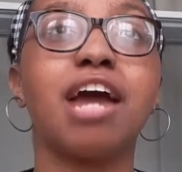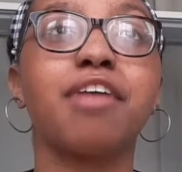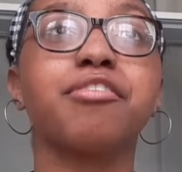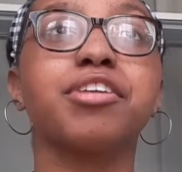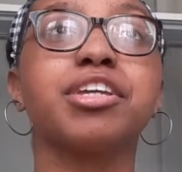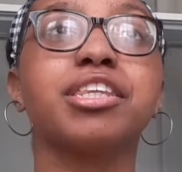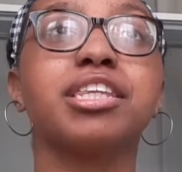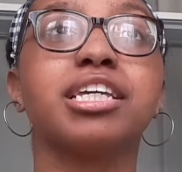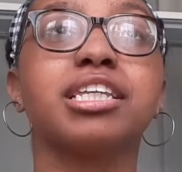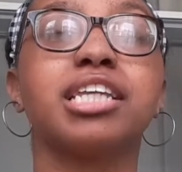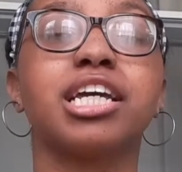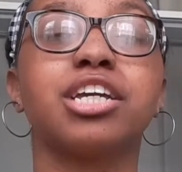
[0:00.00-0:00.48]

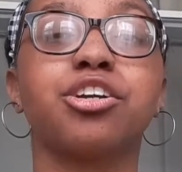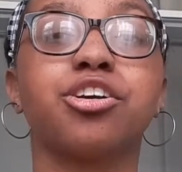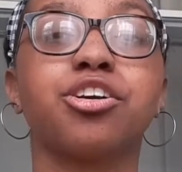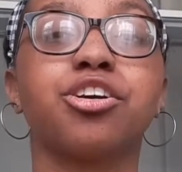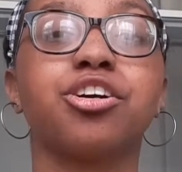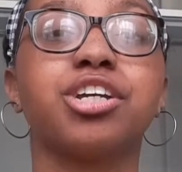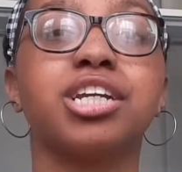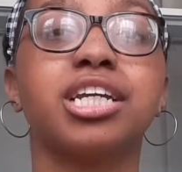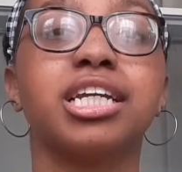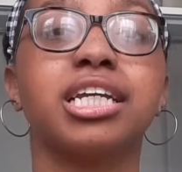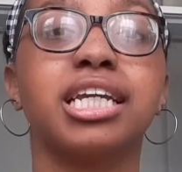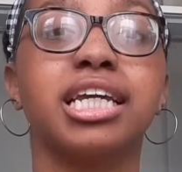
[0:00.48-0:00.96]
everything that you're
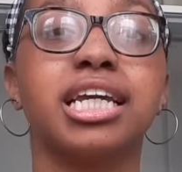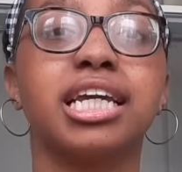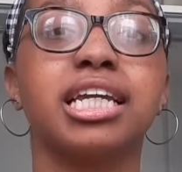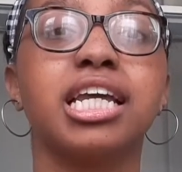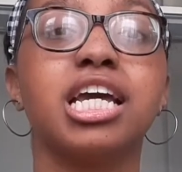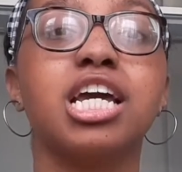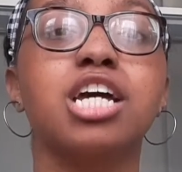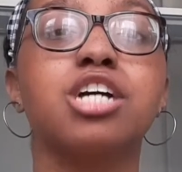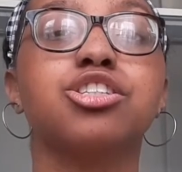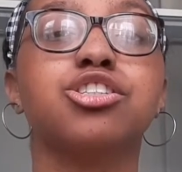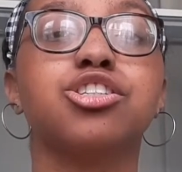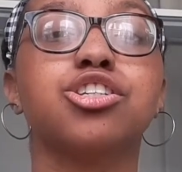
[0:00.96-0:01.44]
going to
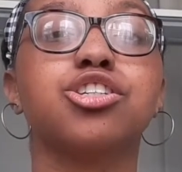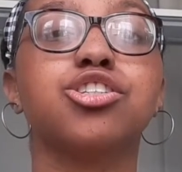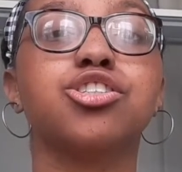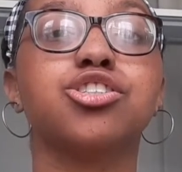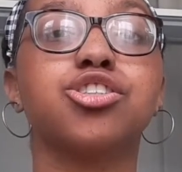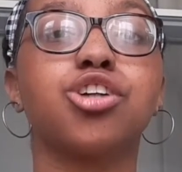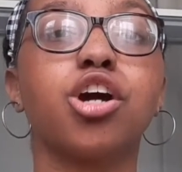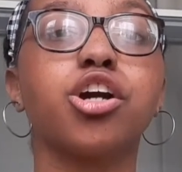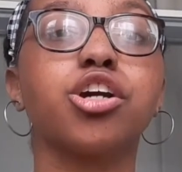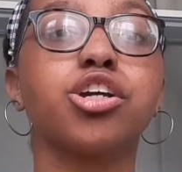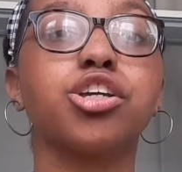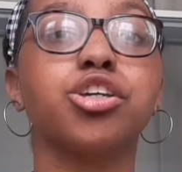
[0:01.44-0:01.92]
need to
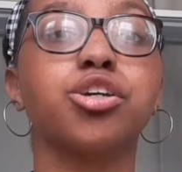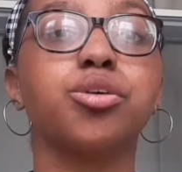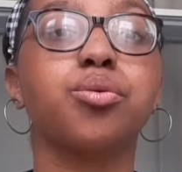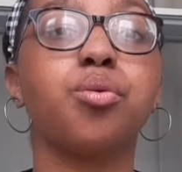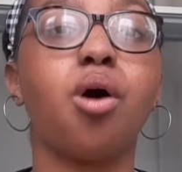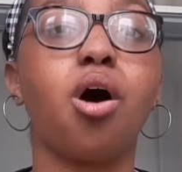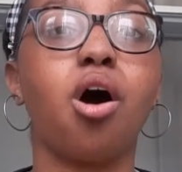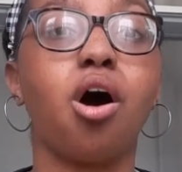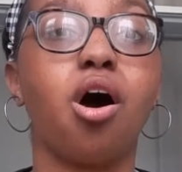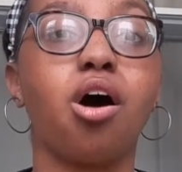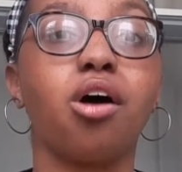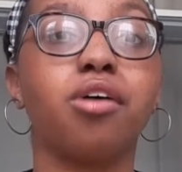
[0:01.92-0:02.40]
start
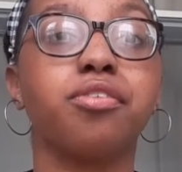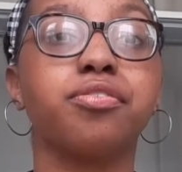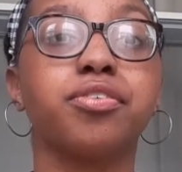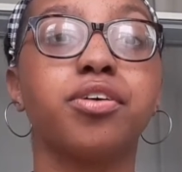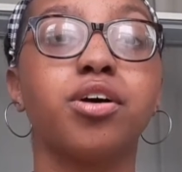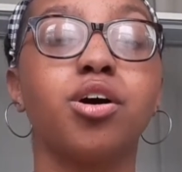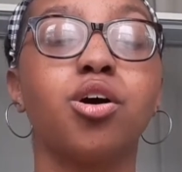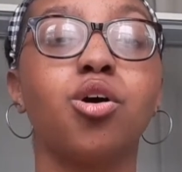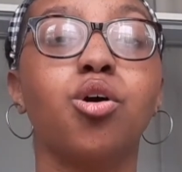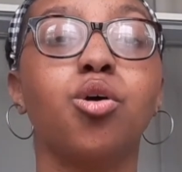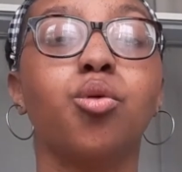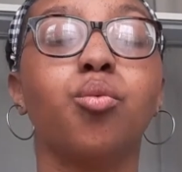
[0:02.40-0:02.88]
you off
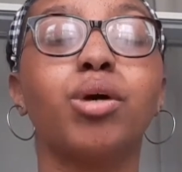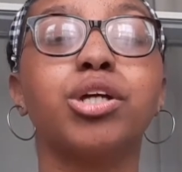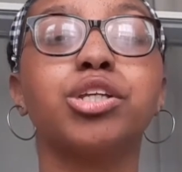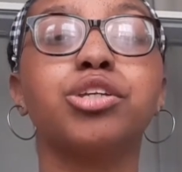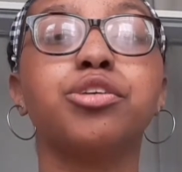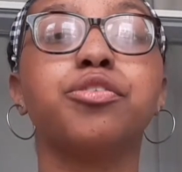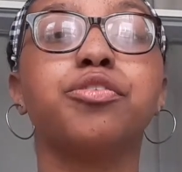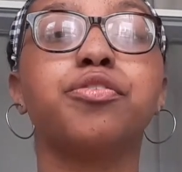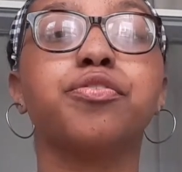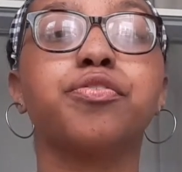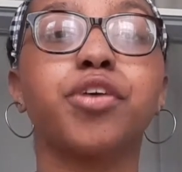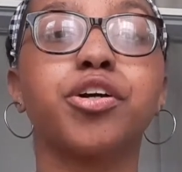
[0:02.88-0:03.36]

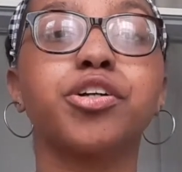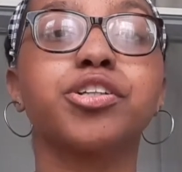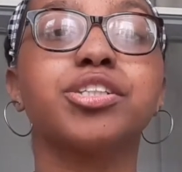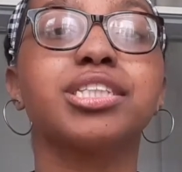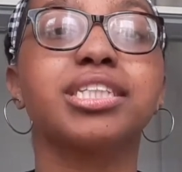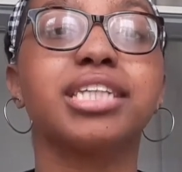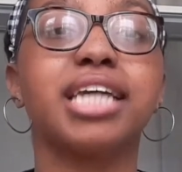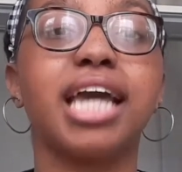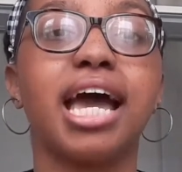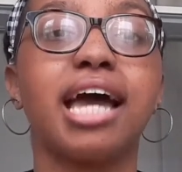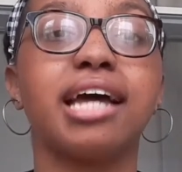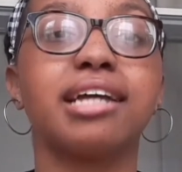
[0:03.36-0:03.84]
when you
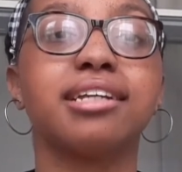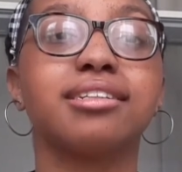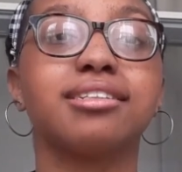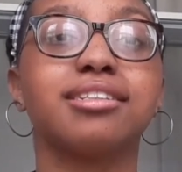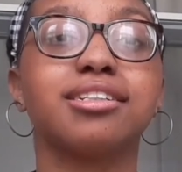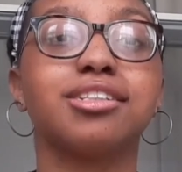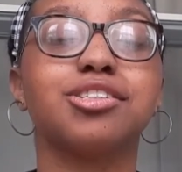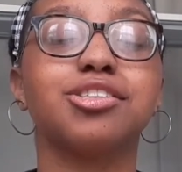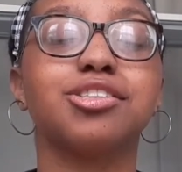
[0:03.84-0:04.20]
first get